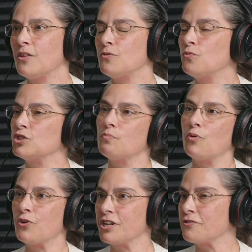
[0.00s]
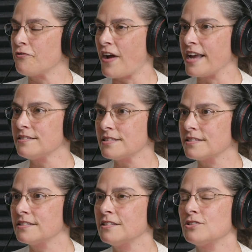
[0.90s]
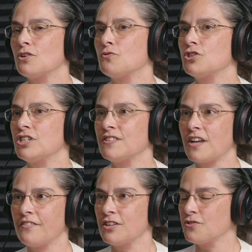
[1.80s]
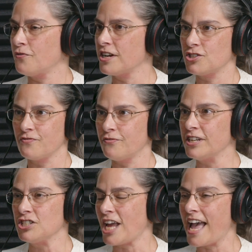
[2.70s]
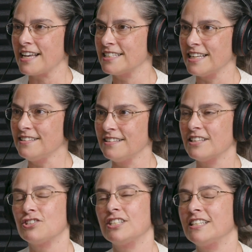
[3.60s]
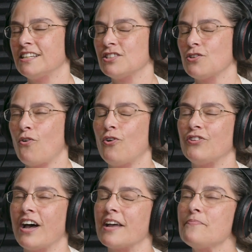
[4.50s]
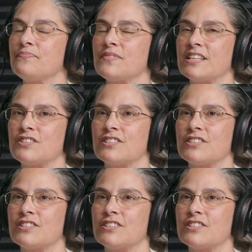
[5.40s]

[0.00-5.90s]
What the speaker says: was born in France. So she's got this French accent that she does the whole time. That